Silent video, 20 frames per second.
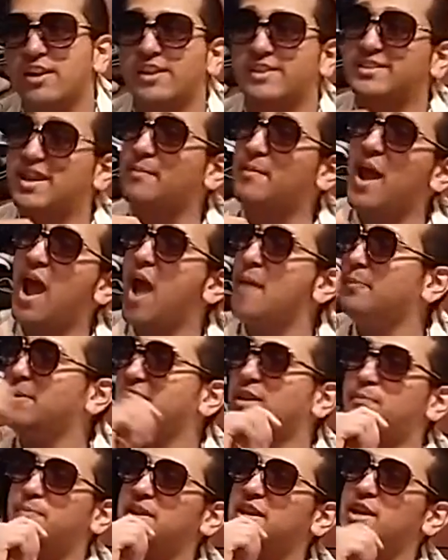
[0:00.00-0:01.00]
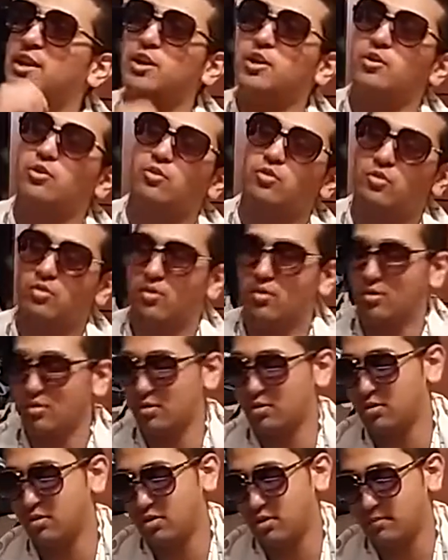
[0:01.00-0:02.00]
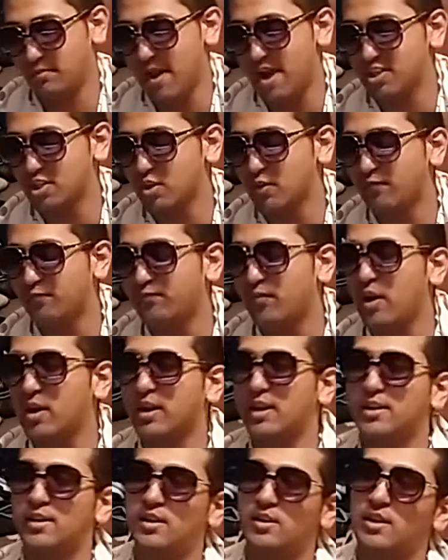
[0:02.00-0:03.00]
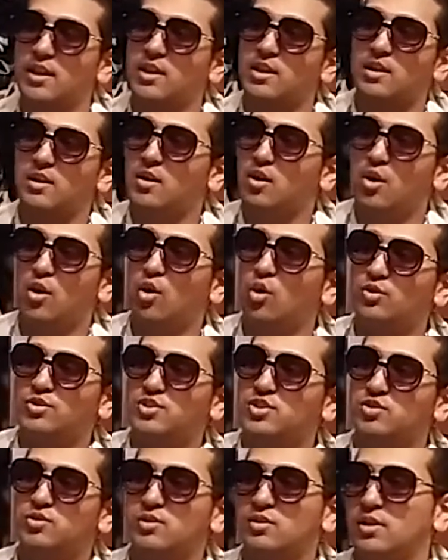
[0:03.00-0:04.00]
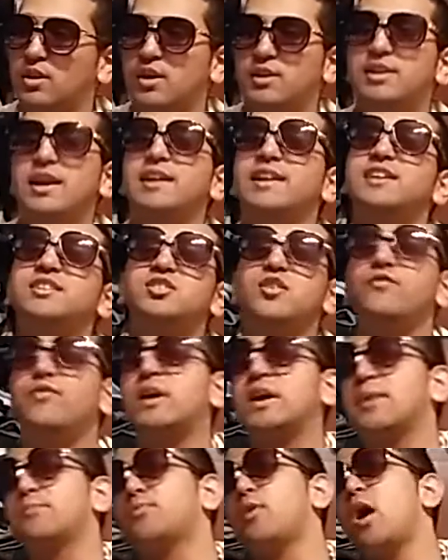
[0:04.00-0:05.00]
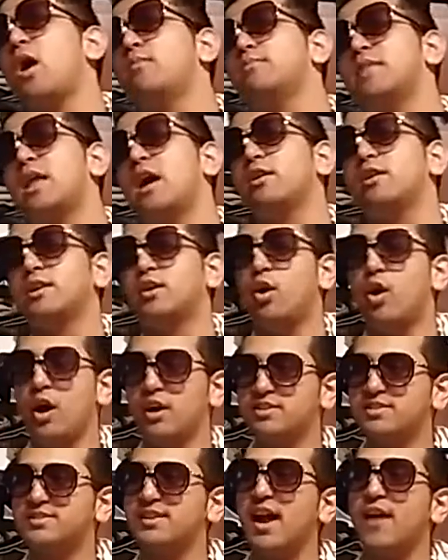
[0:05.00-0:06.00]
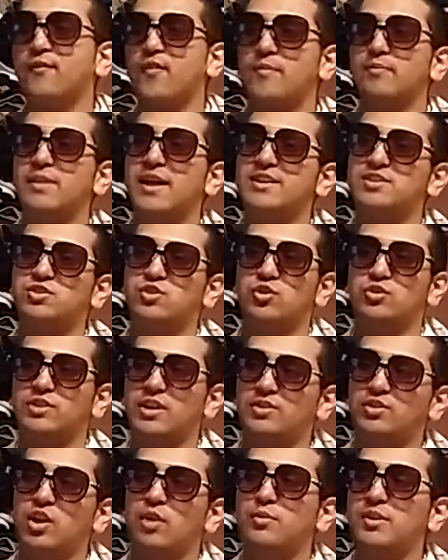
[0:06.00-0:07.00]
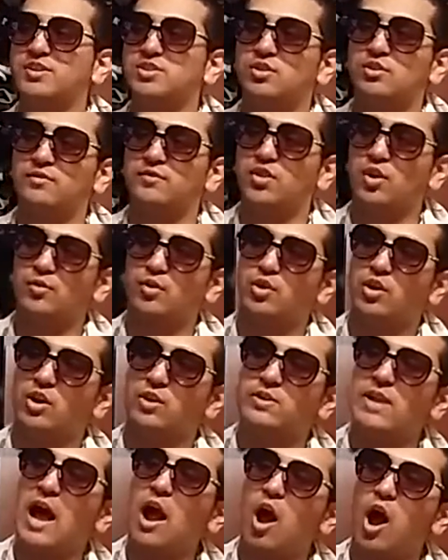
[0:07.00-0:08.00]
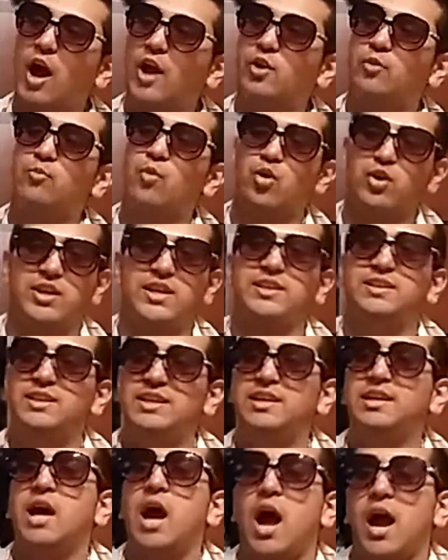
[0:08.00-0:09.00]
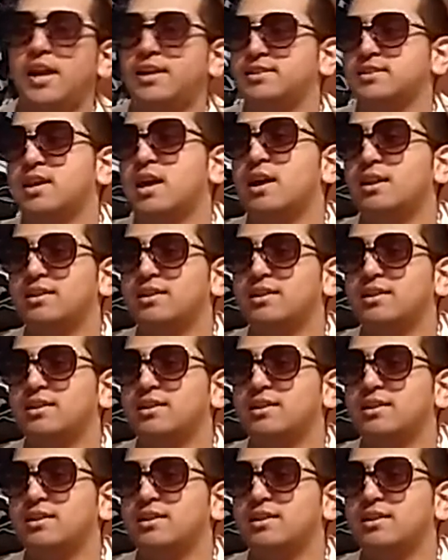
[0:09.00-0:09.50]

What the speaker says: nowadays. I'm happy to be here. Imagine fucking, like... Yeah, that's the fucking problem now. Like, aside from Lesnar, then WWE's gonna now hire more indie guys.